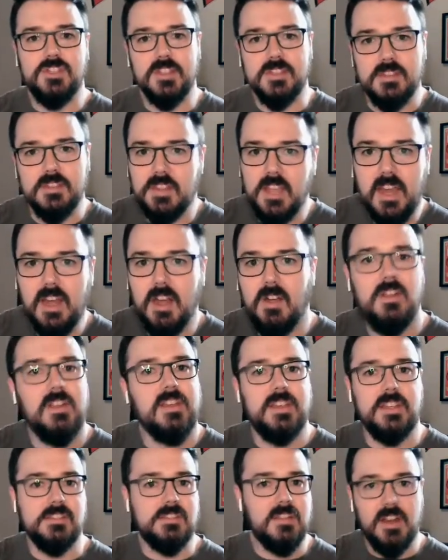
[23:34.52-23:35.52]
He's just
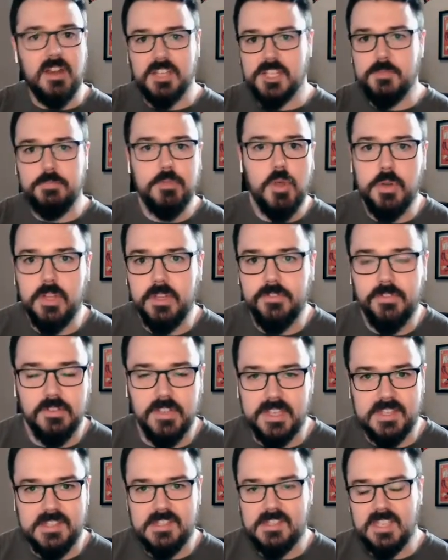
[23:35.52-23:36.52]
there. He's not exploding
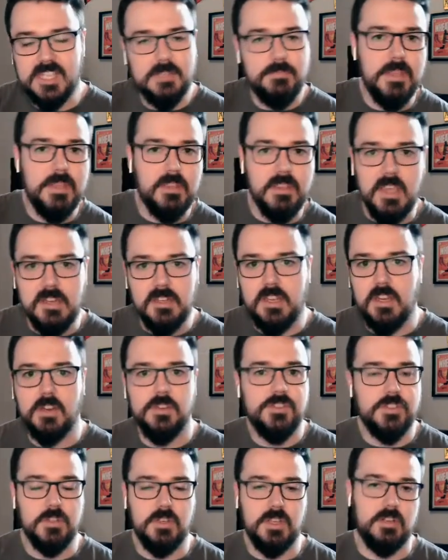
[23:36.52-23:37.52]
for like 6 billion years.